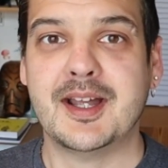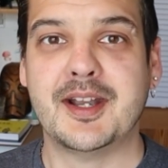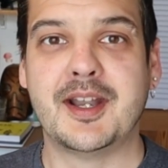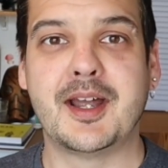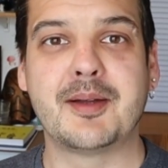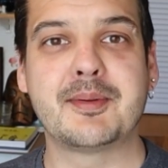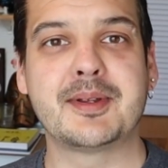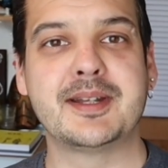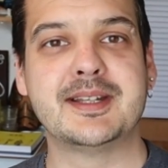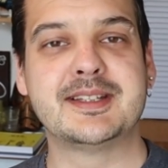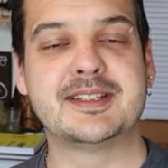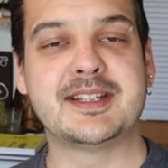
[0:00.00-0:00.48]

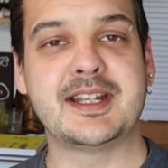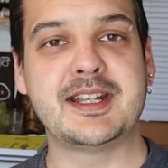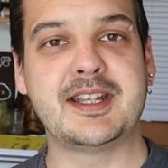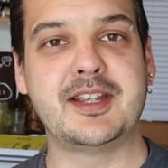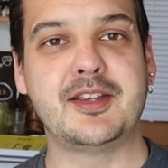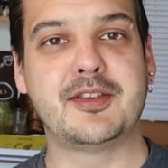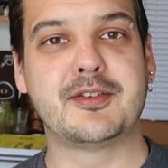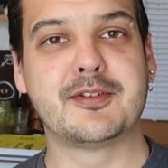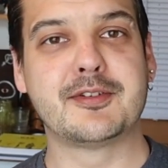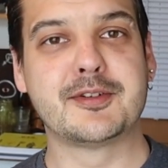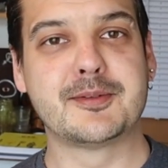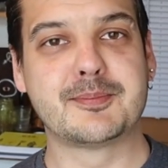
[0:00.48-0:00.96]
And I'm going to
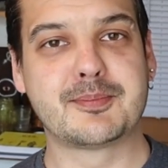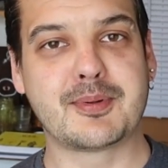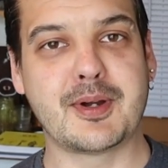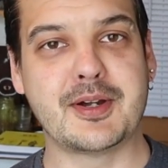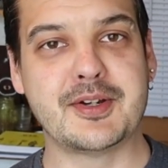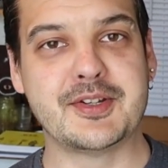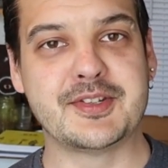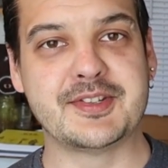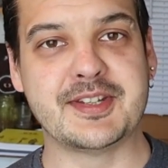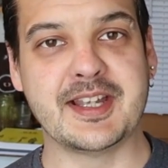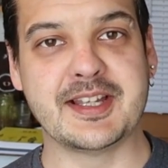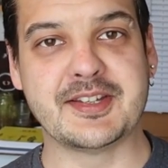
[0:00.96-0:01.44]
take you through the
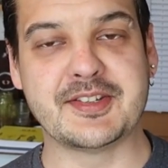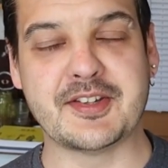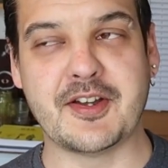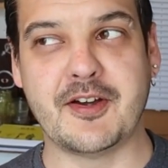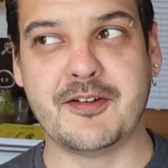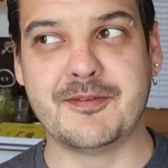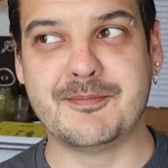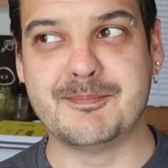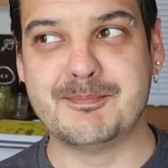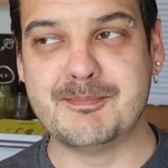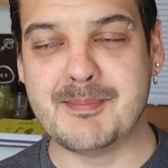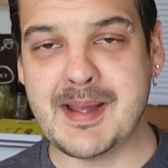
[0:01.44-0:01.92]
process
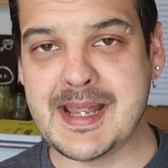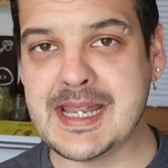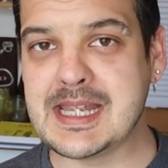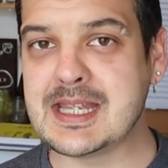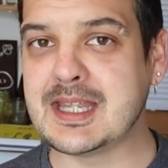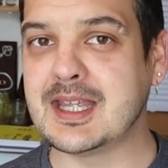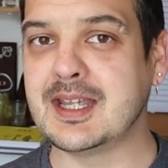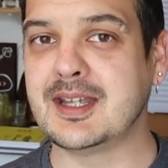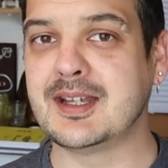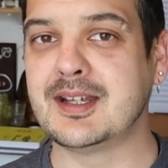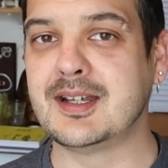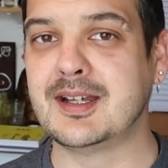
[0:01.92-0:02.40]
of
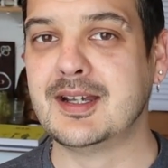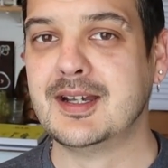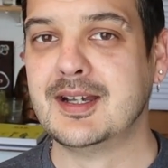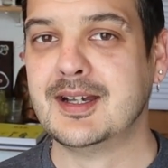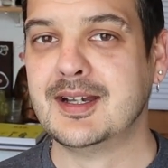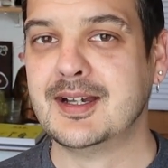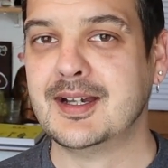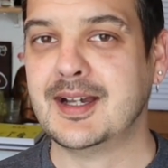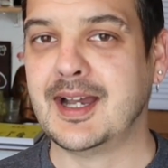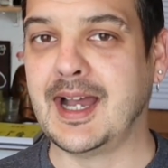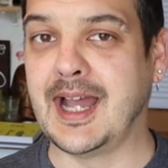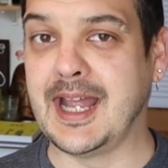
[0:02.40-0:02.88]
making
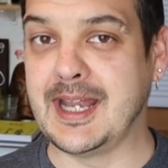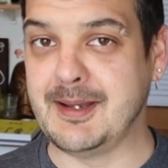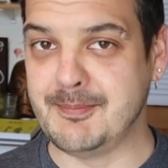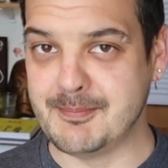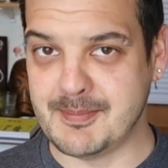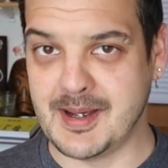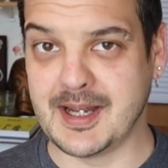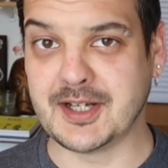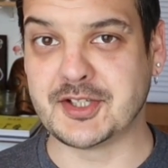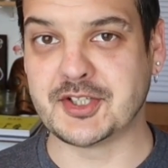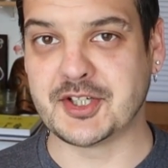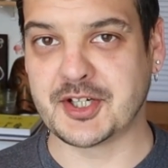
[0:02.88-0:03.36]
a
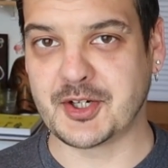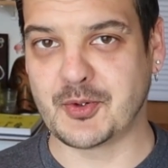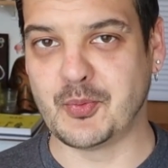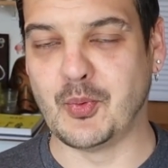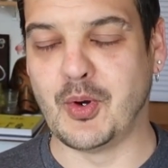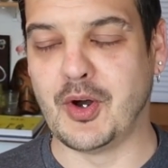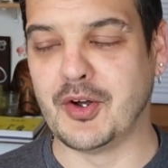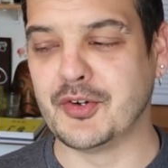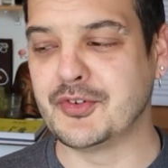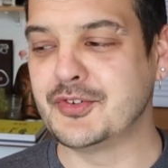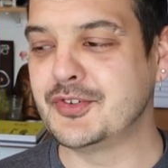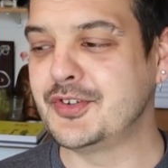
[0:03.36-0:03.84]
magic
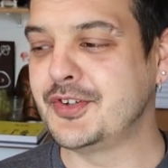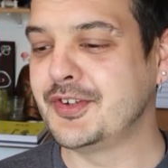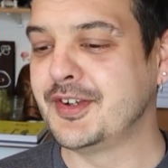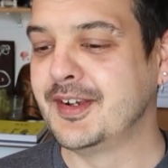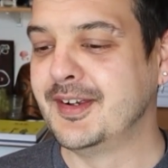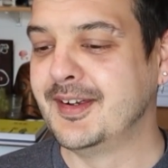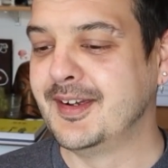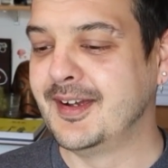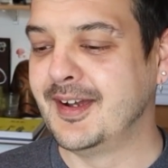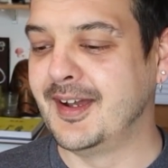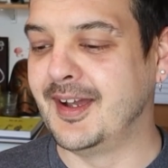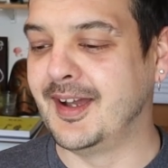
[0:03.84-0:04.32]
wand
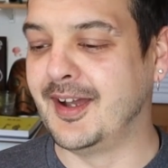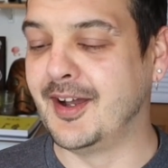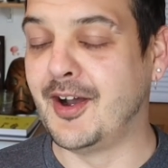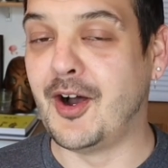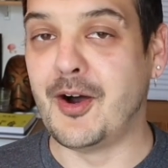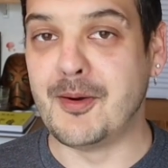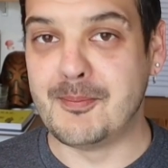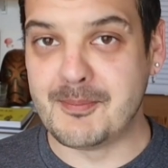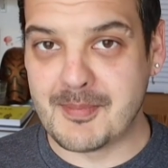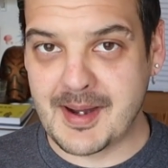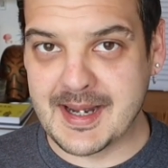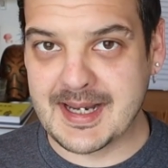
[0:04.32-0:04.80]

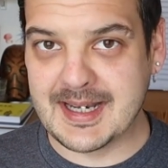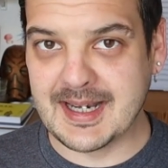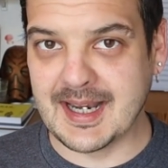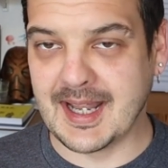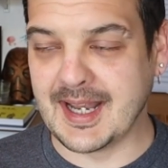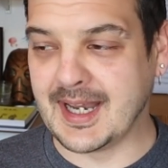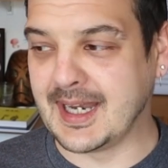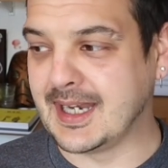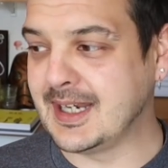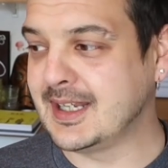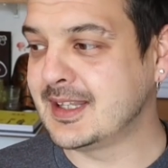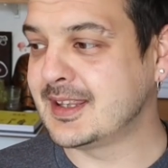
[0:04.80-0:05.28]
on my
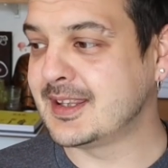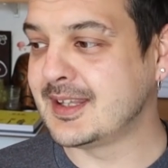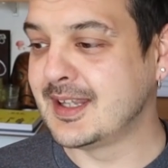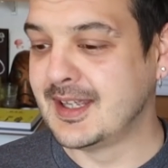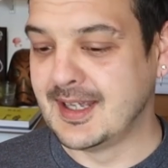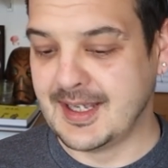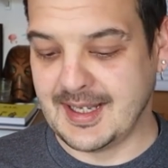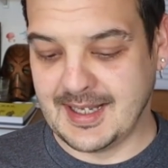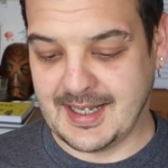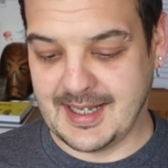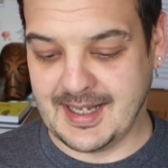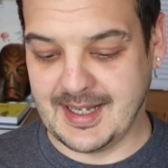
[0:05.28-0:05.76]
lathe
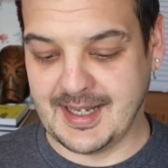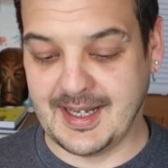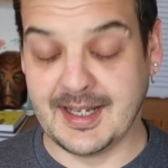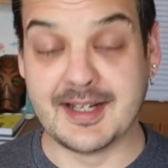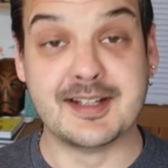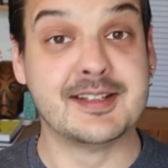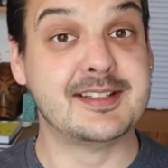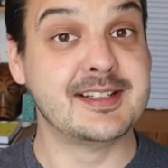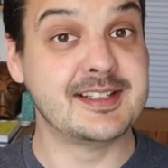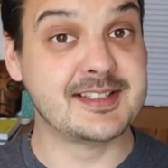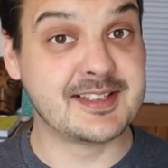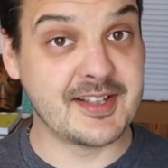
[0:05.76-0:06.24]

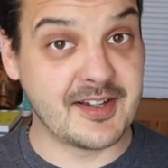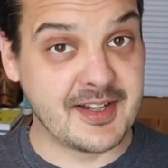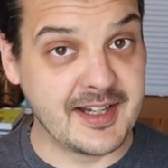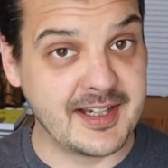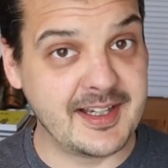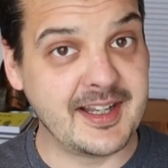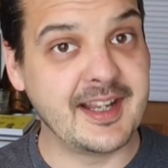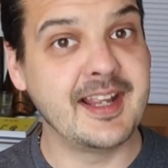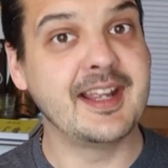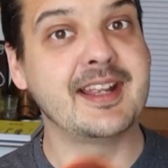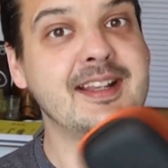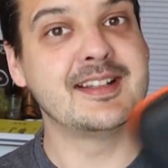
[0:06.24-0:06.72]
and
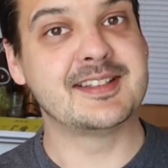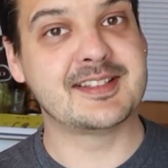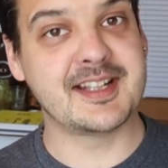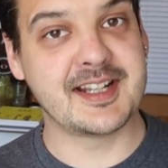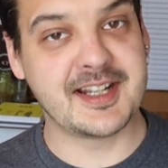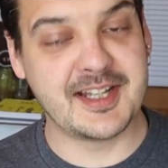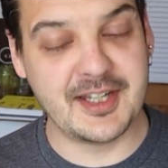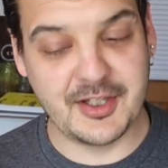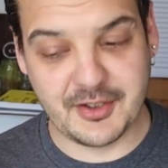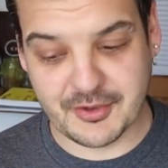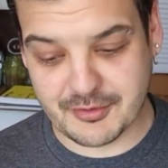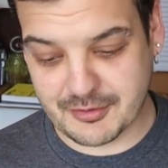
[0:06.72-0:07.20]
designing it and
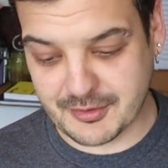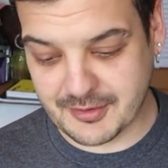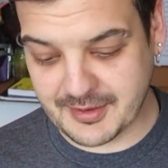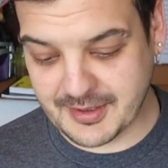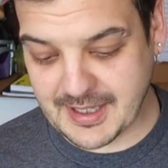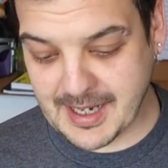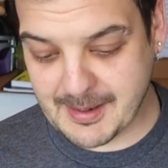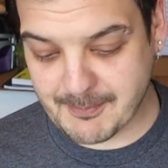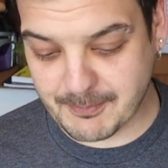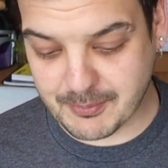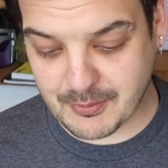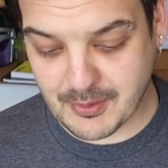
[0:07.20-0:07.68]
taking you
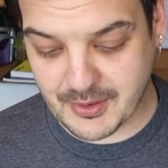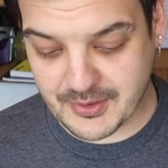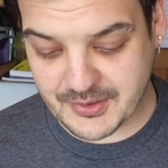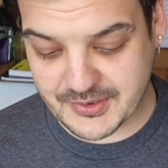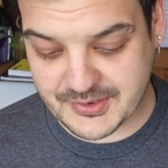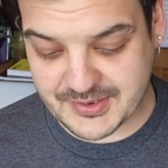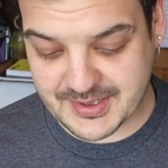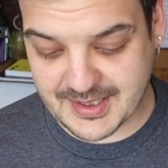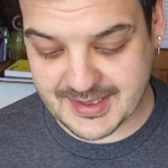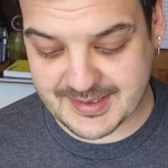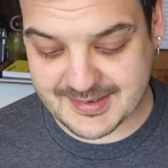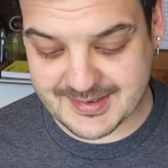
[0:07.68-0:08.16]
through that
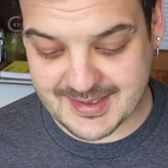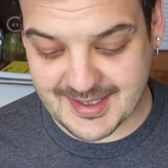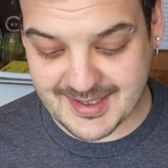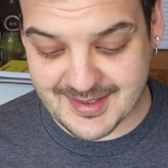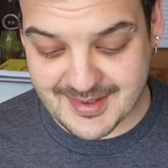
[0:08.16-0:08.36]
process.